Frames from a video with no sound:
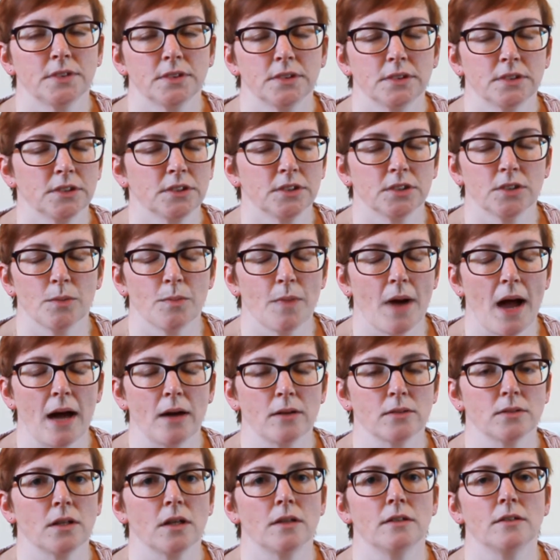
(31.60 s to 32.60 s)

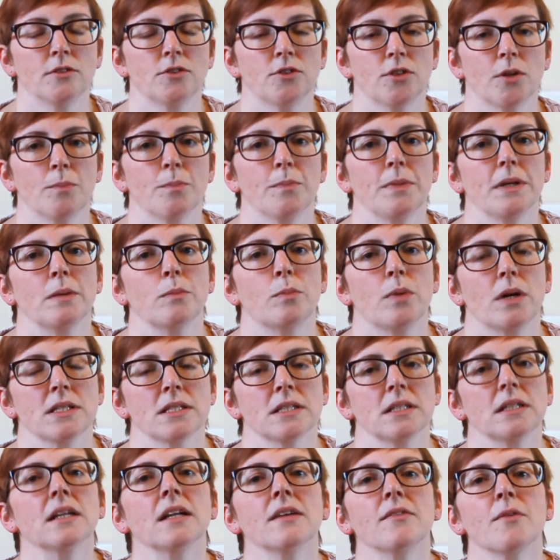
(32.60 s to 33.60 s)
somehow Donald Trump being
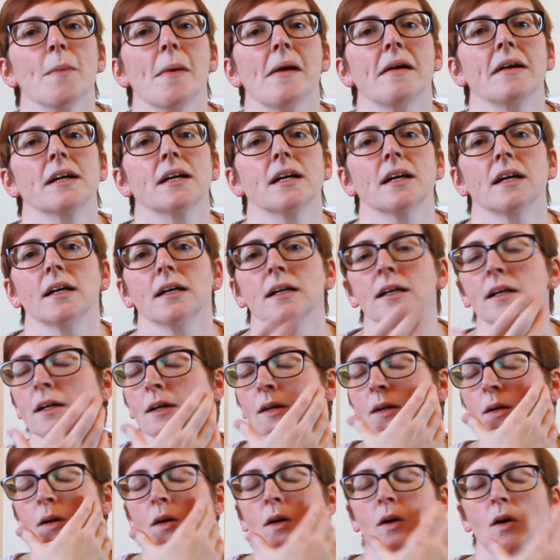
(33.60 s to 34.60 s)
President of America
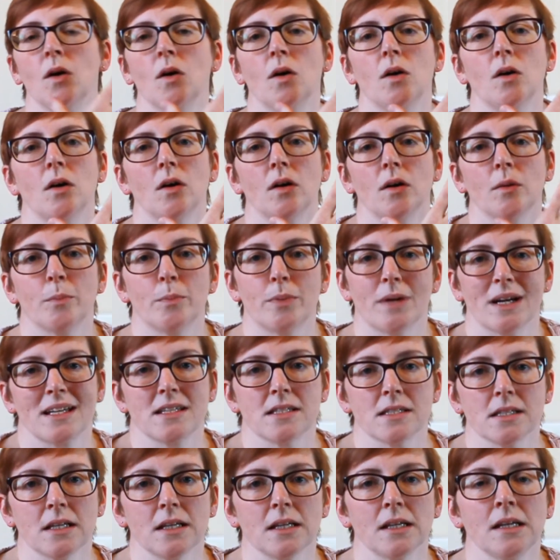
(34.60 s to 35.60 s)
or
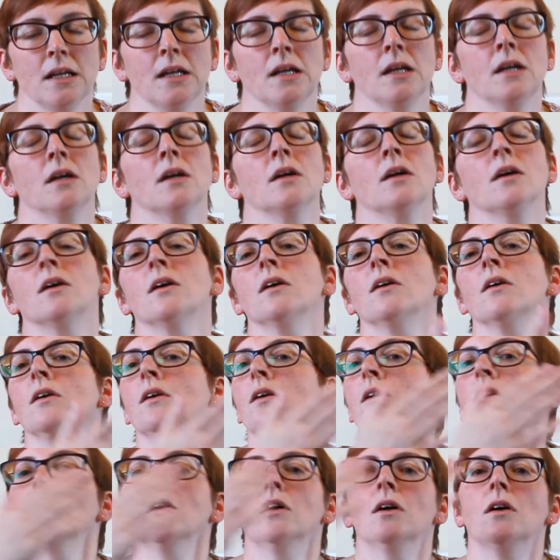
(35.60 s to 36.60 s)
Brexit
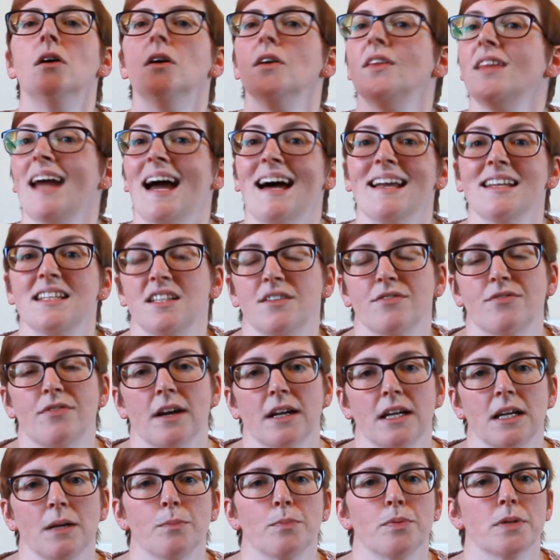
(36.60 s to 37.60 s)
or the
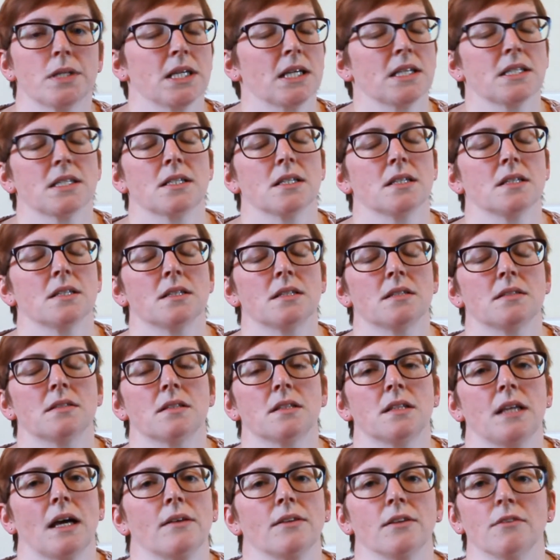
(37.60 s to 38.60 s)
anti-fracking protesters
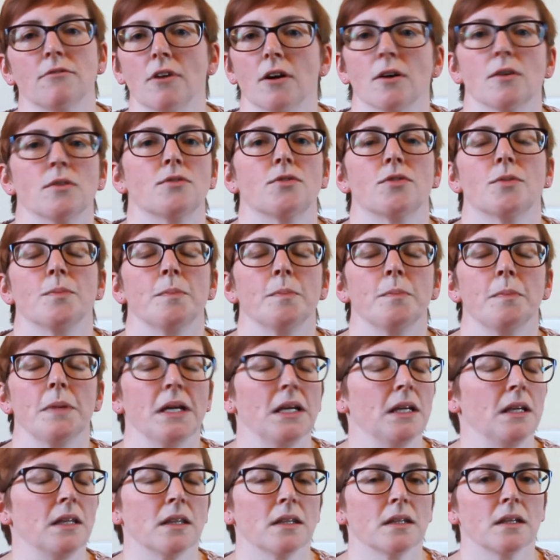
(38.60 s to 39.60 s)
down the road from
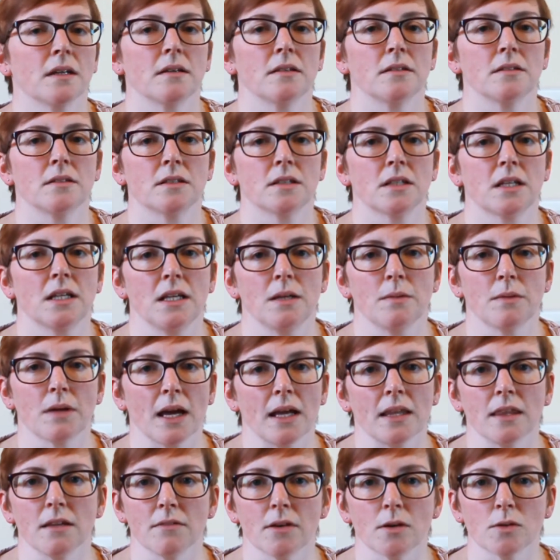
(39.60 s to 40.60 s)
me that keep
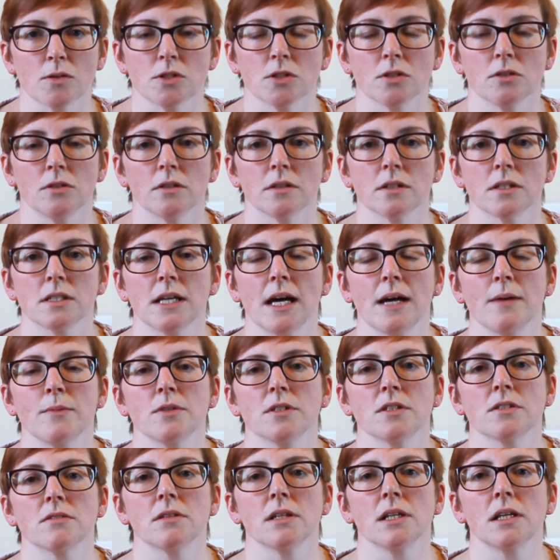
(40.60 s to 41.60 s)
getting the road shut all the time,
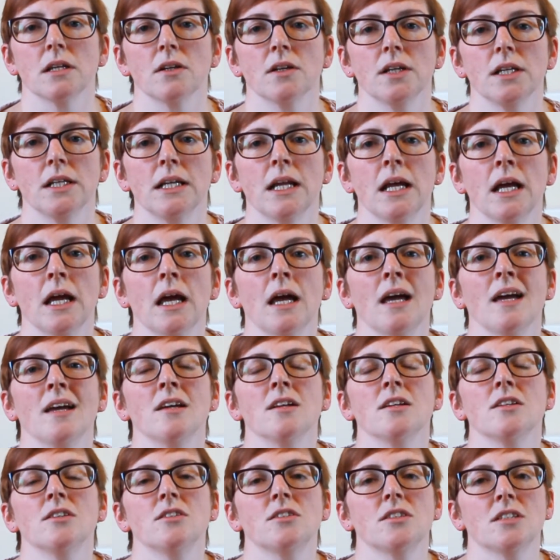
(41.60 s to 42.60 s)
which is really annoying.
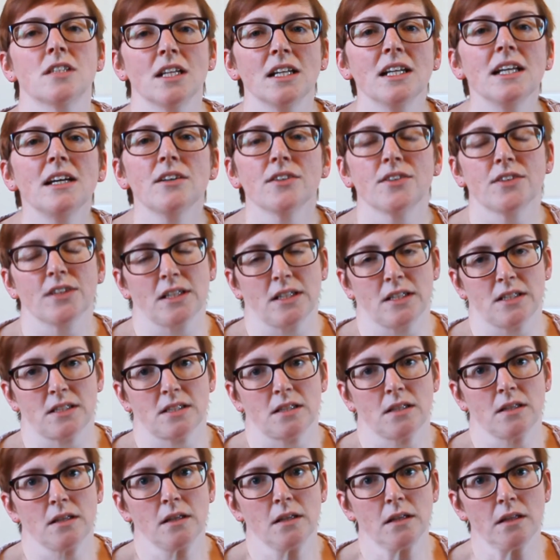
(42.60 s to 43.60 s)
The little
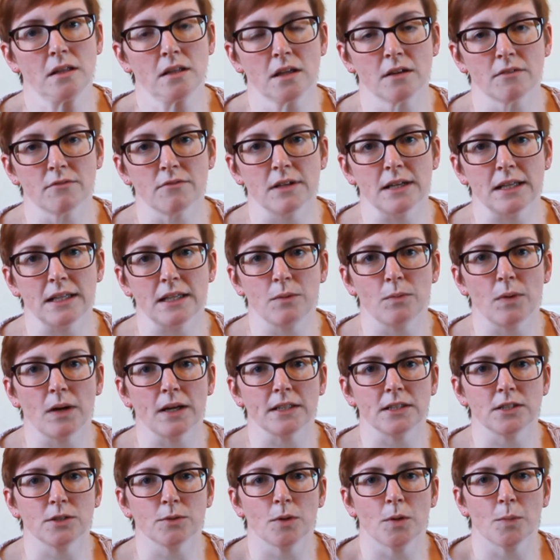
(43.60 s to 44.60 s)
things that really
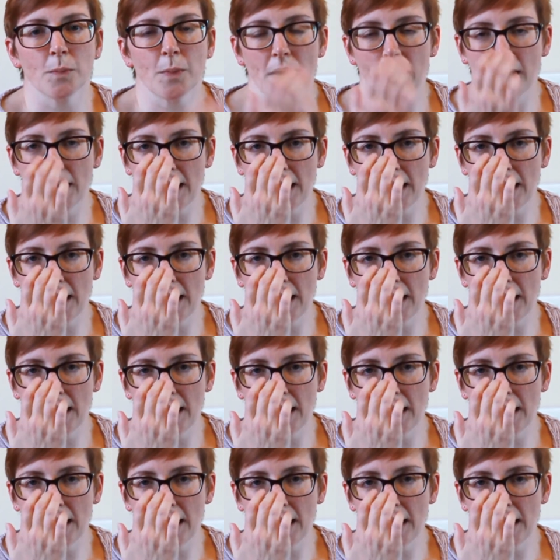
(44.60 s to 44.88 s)
wind you up.